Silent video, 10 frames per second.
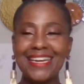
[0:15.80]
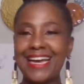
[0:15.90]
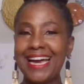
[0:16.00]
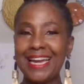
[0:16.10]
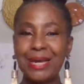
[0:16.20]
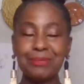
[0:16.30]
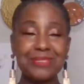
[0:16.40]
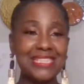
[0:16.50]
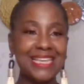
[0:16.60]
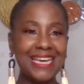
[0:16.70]
And I'm
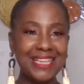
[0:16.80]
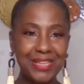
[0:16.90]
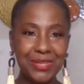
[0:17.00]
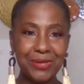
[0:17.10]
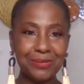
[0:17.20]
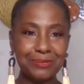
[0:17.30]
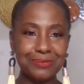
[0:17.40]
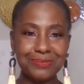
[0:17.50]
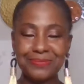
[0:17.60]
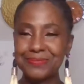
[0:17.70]
telling you,
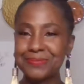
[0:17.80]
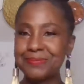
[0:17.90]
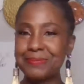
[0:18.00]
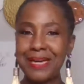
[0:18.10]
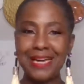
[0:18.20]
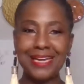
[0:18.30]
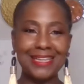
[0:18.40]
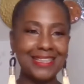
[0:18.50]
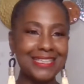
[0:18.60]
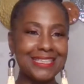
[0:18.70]

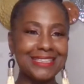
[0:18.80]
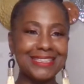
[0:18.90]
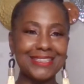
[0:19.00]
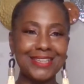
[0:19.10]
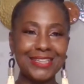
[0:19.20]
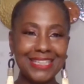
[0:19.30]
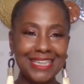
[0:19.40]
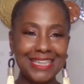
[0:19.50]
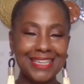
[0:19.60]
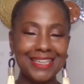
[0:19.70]
man, this
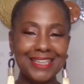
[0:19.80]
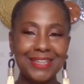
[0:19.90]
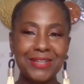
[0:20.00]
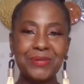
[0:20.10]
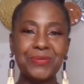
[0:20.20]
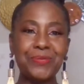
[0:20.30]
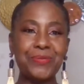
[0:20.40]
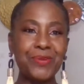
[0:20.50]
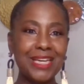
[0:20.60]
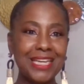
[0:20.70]
Sunday
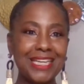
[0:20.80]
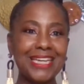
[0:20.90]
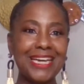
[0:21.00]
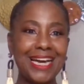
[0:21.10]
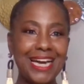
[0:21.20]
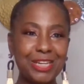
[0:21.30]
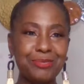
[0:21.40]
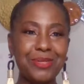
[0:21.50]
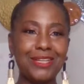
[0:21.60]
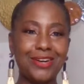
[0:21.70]
really had
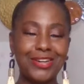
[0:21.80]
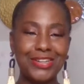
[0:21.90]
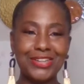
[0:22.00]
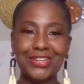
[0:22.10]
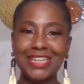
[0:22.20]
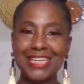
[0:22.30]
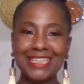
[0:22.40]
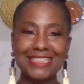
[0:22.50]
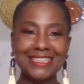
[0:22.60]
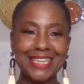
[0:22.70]
me under a
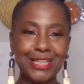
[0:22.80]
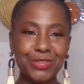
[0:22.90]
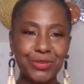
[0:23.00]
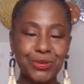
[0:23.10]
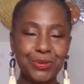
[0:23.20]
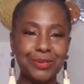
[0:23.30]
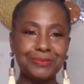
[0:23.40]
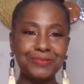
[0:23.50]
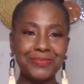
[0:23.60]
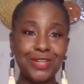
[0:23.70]

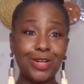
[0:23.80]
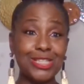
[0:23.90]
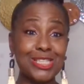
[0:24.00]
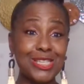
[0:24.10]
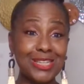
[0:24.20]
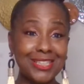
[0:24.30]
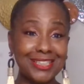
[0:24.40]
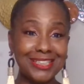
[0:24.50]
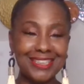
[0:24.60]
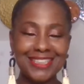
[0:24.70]
schedule concern.